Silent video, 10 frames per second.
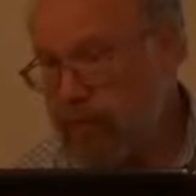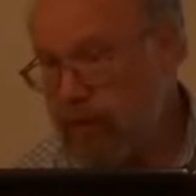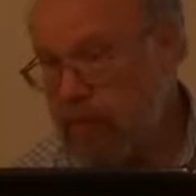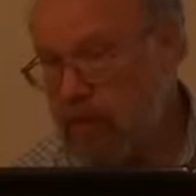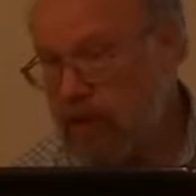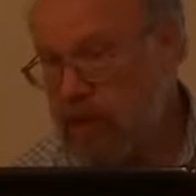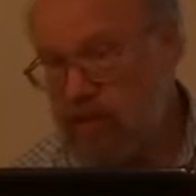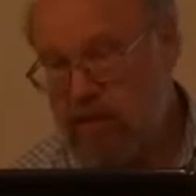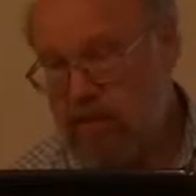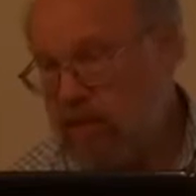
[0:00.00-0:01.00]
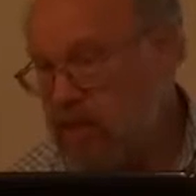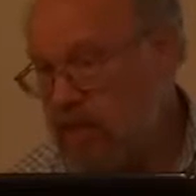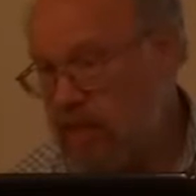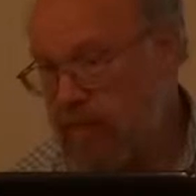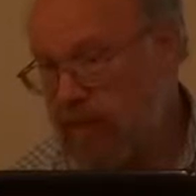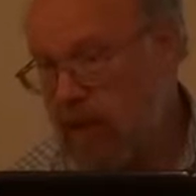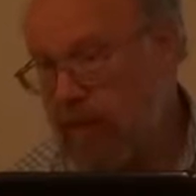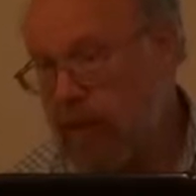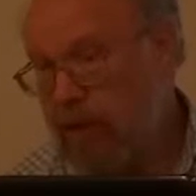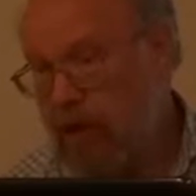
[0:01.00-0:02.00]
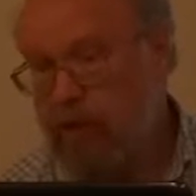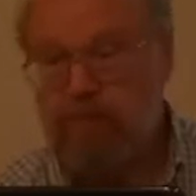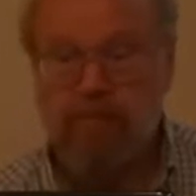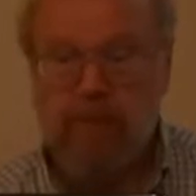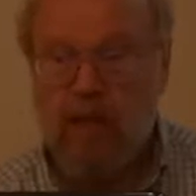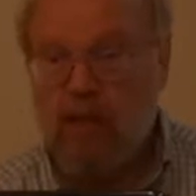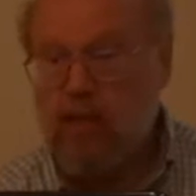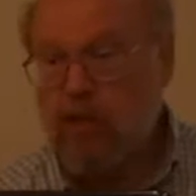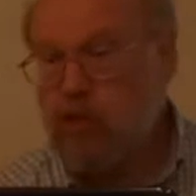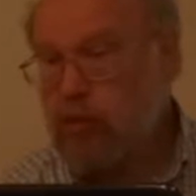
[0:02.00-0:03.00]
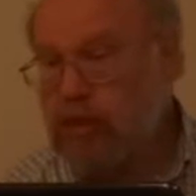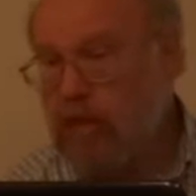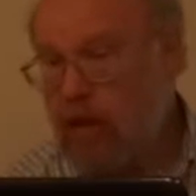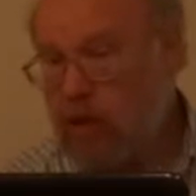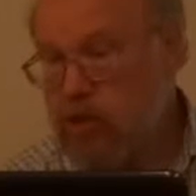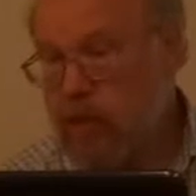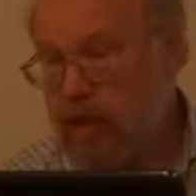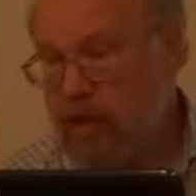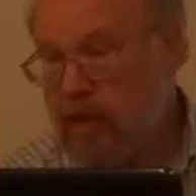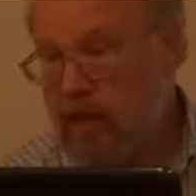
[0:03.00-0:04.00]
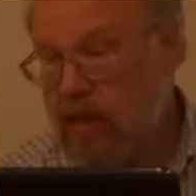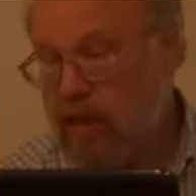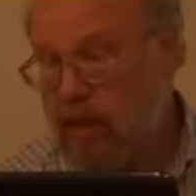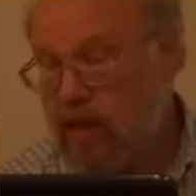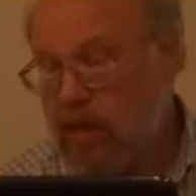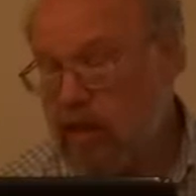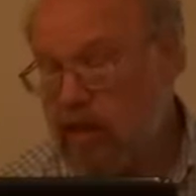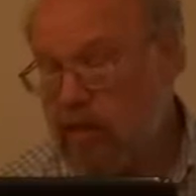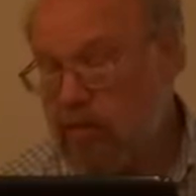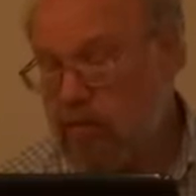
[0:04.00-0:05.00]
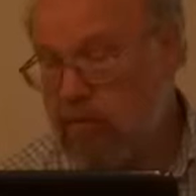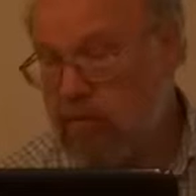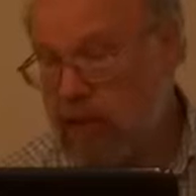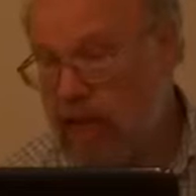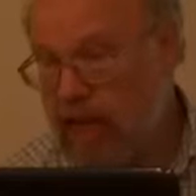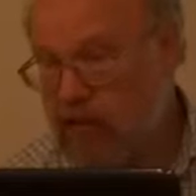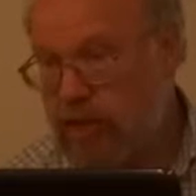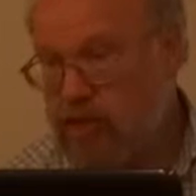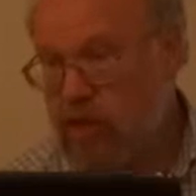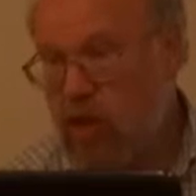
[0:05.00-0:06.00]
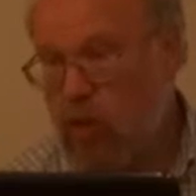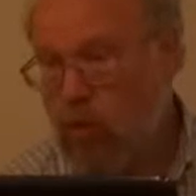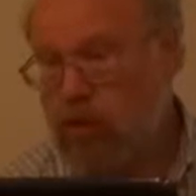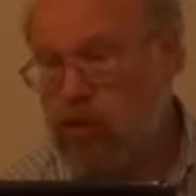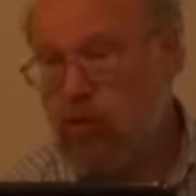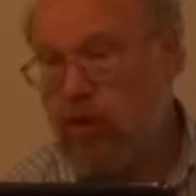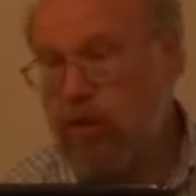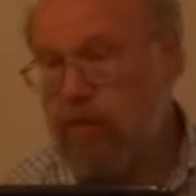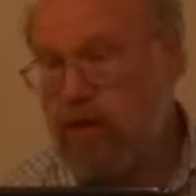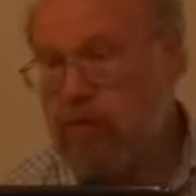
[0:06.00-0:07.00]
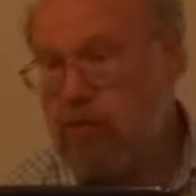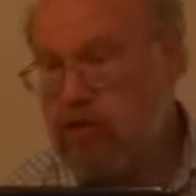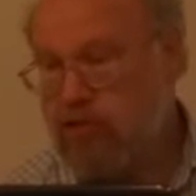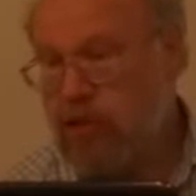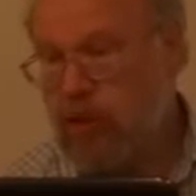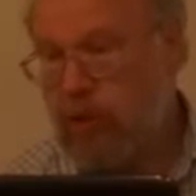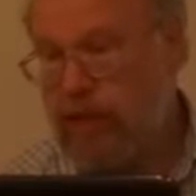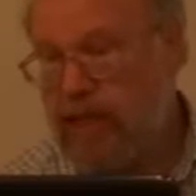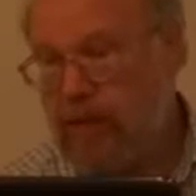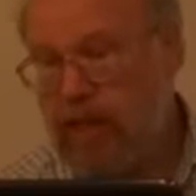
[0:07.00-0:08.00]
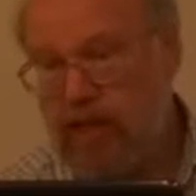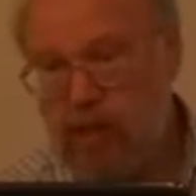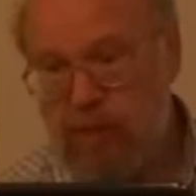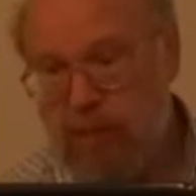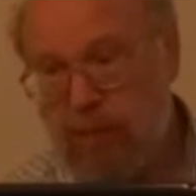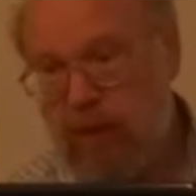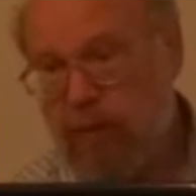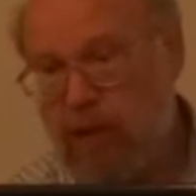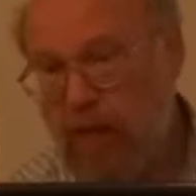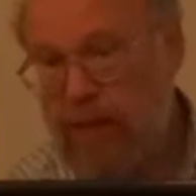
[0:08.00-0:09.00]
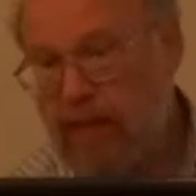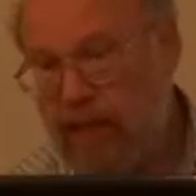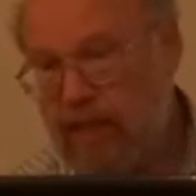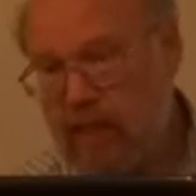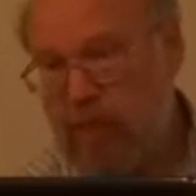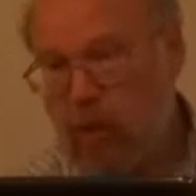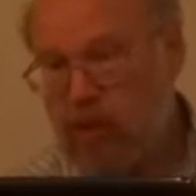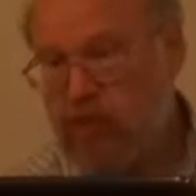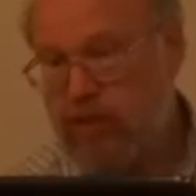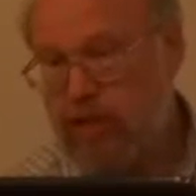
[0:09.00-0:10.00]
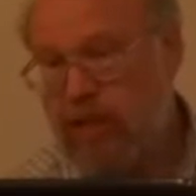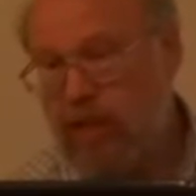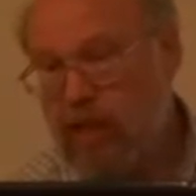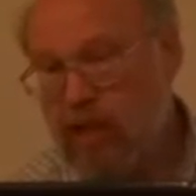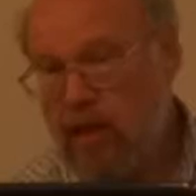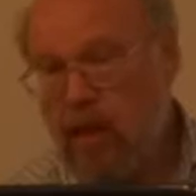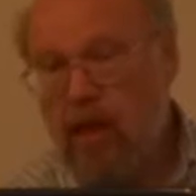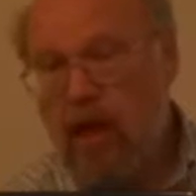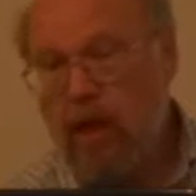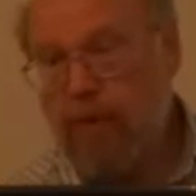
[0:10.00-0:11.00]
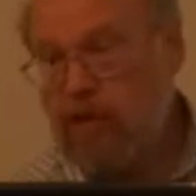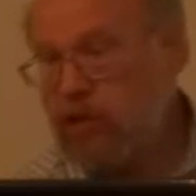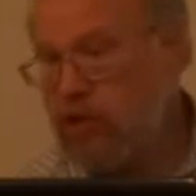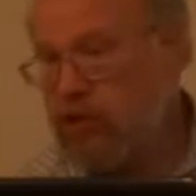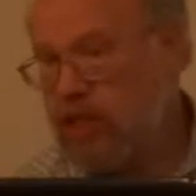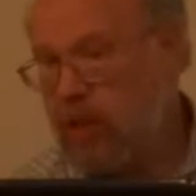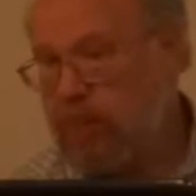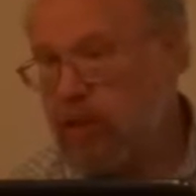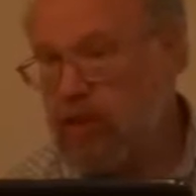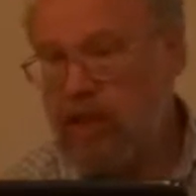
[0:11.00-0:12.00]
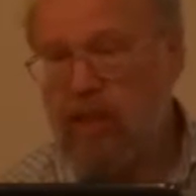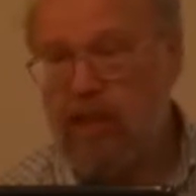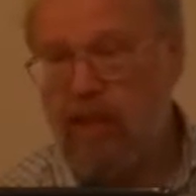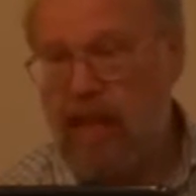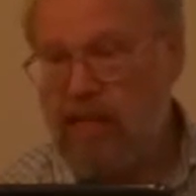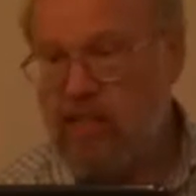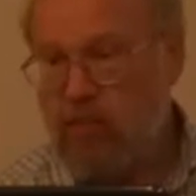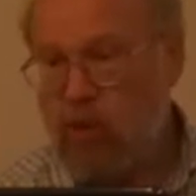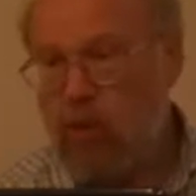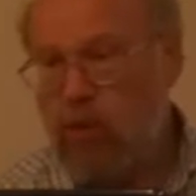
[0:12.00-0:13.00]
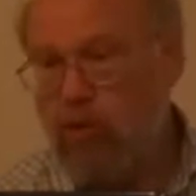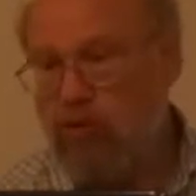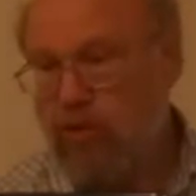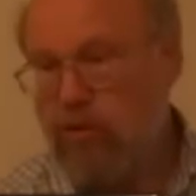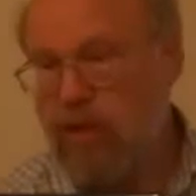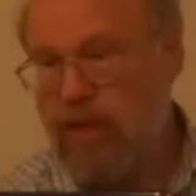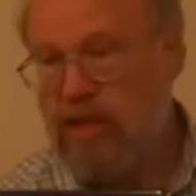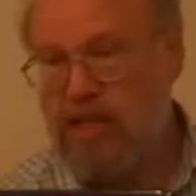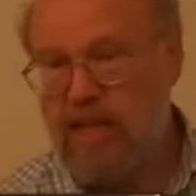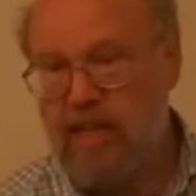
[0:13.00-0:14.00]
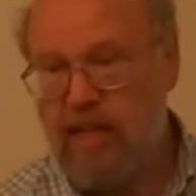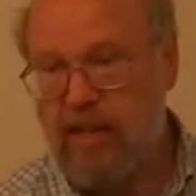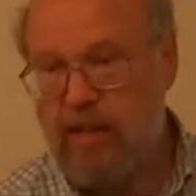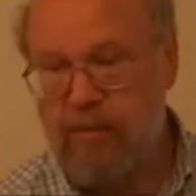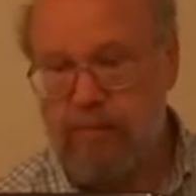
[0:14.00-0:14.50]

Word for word: up the building, it doesn't keep coming apart. So the Twin Towers, by, uh, by contrast, were destroyed by explosives all the way down. Now, these people here probably didn't get their bonus for the day, uh, but it shows you that a building can actually roll over and stay together.